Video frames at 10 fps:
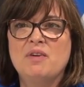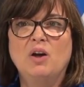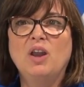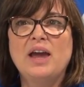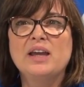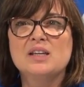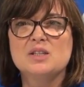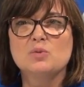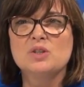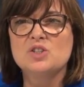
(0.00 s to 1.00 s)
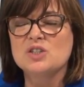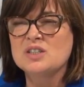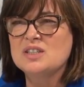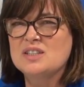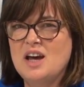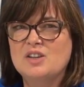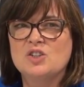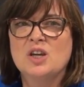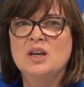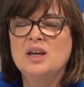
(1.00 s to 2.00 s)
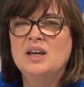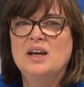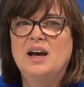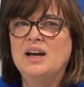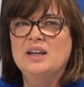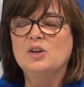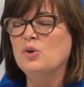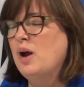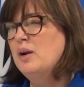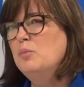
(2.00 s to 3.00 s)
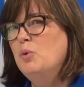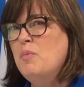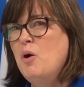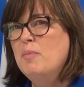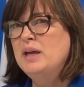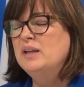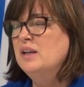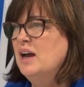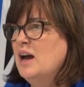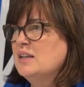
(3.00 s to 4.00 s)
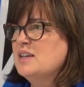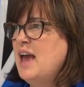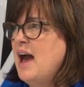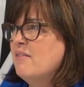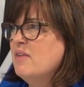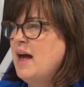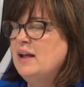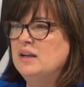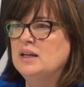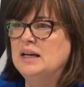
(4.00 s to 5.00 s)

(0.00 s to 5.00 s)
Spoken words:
felt like, because it was just such an incredible moment to have that.